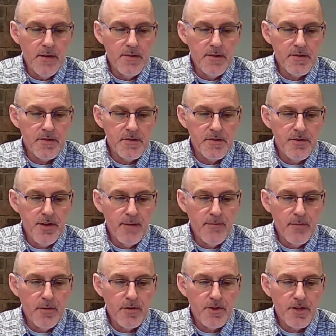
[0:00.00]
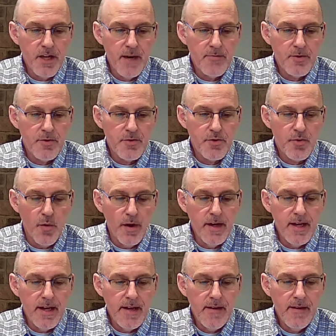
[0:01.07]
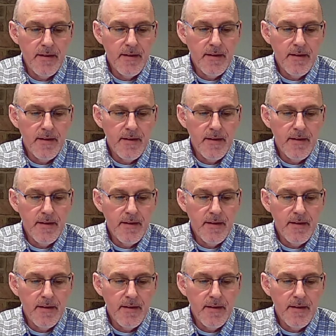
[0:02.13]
is Numbers chapter 20,